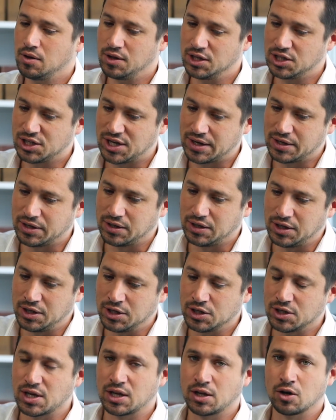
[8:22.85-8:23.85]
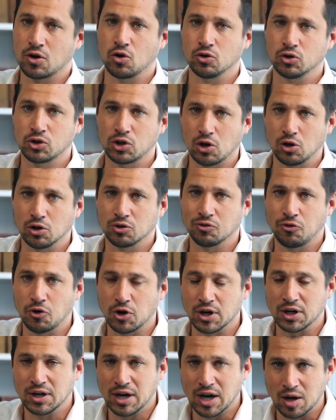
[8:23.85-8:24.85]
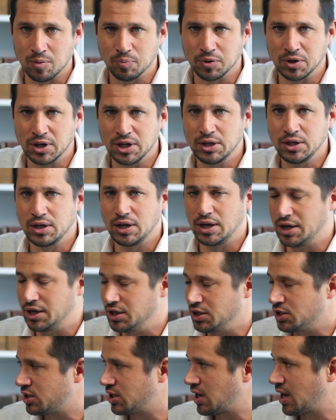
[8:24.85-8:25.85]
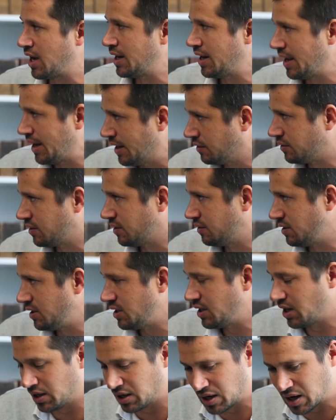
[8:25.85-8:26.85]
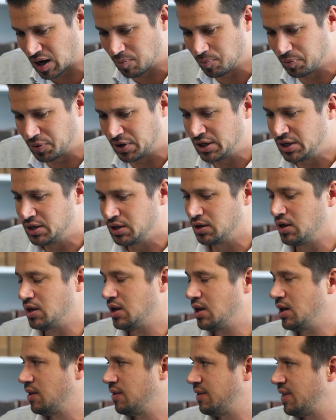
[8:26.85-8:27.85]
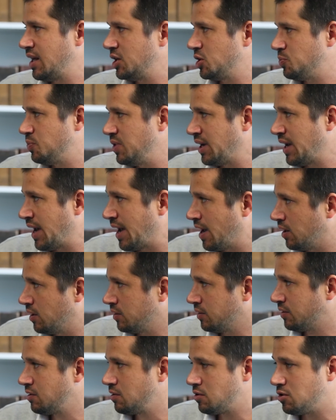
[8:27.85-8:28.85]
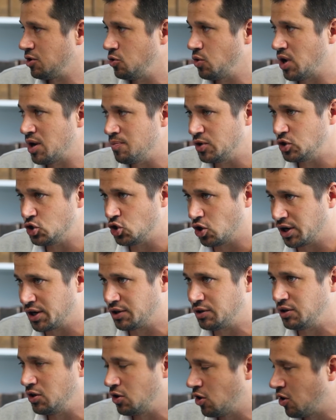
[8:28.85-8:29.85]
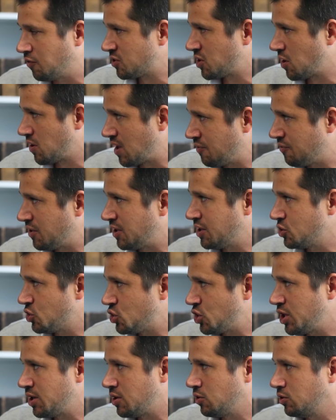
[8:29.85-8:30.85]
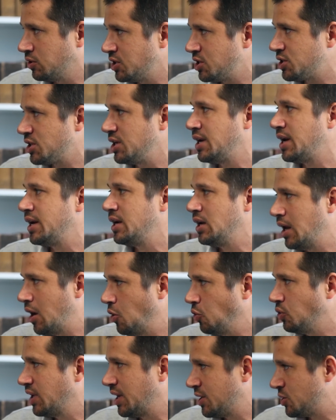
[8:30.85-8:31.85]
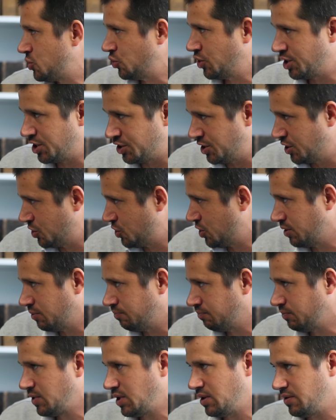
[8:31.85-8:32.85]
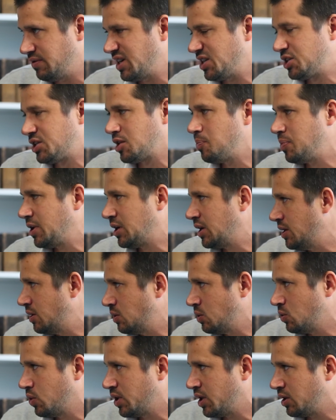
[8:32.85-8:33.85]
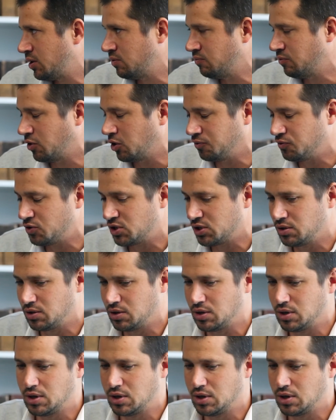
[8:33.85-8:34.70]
The second is that a controlled foreign company is an entity, a company, that is being held through a majority of South African shareholders in a low tax jurisdiction. That is typically what it involves.